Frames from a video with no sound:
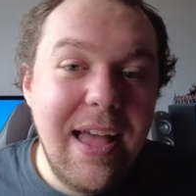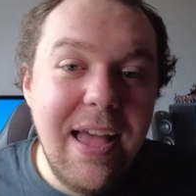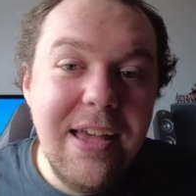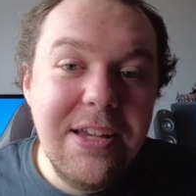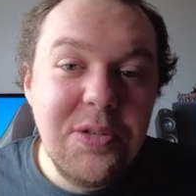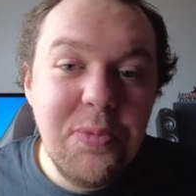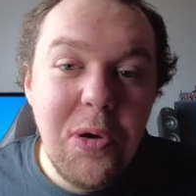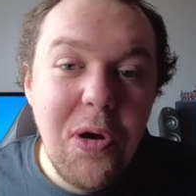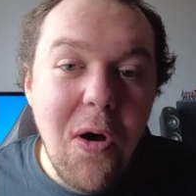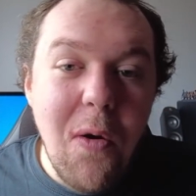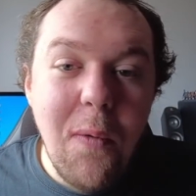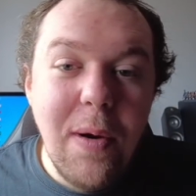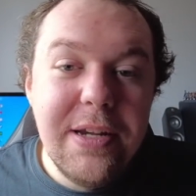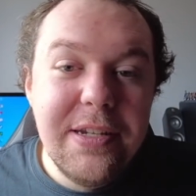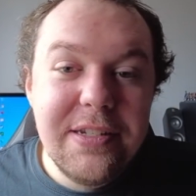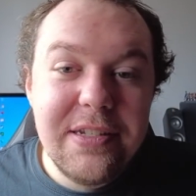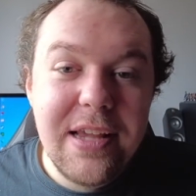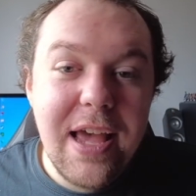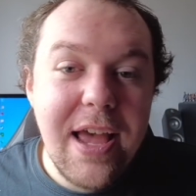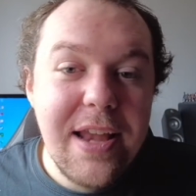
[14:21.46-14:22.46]
as we
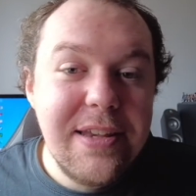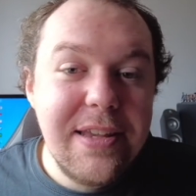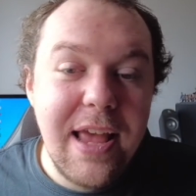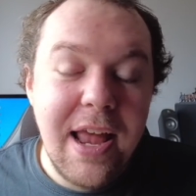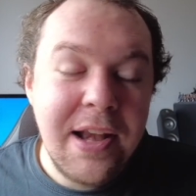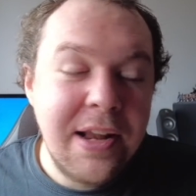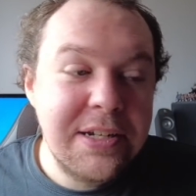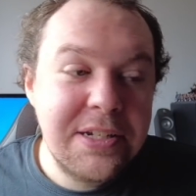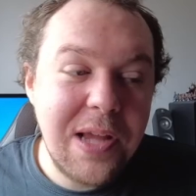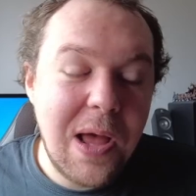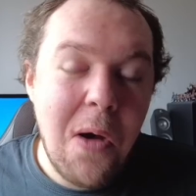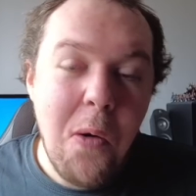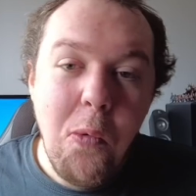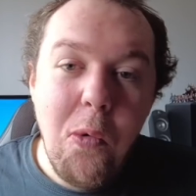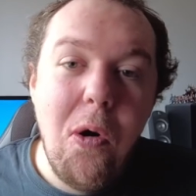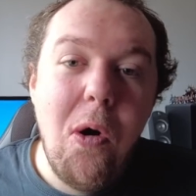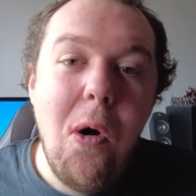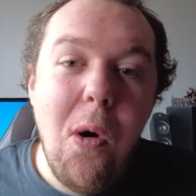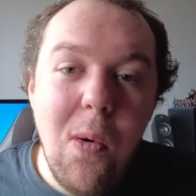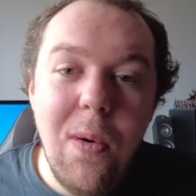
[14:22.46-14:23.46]
always said, and as I
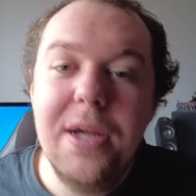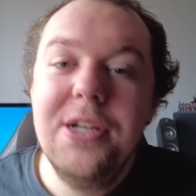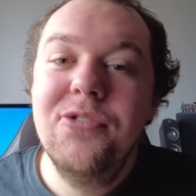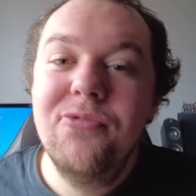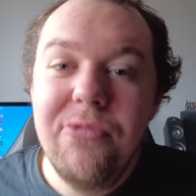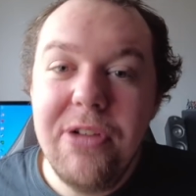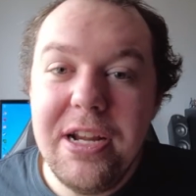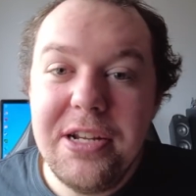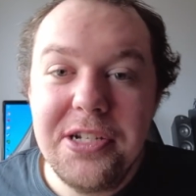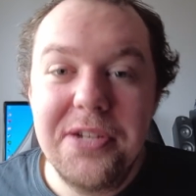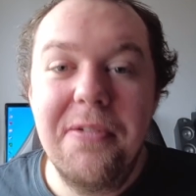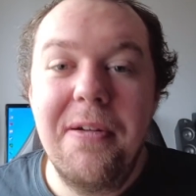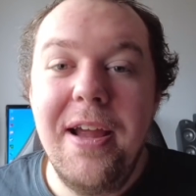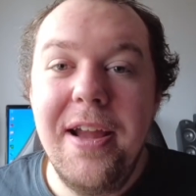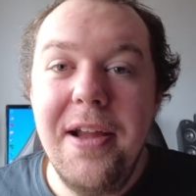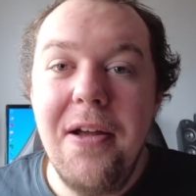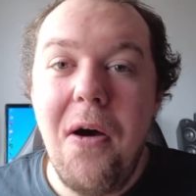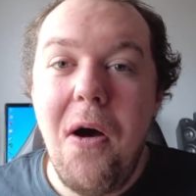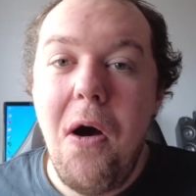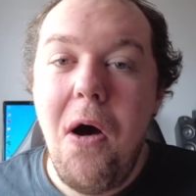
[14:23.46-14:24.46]
always
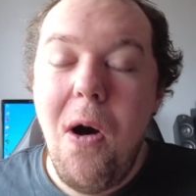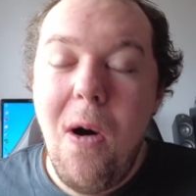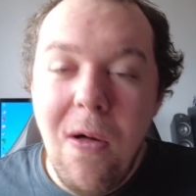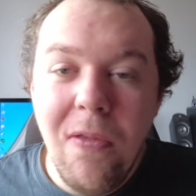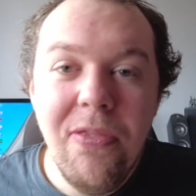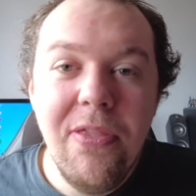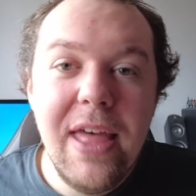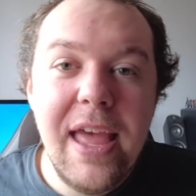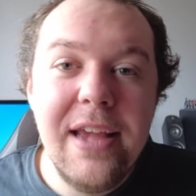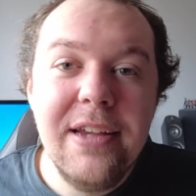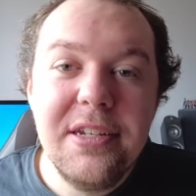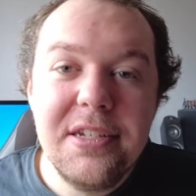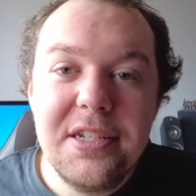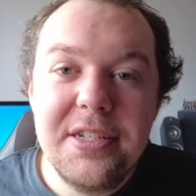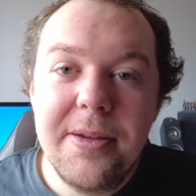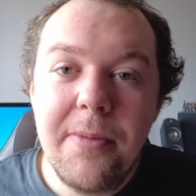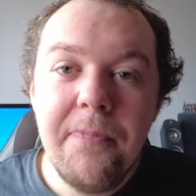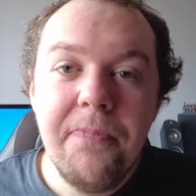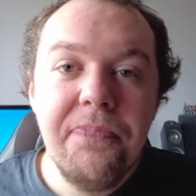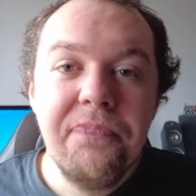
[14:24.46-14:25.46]
reiterate on this,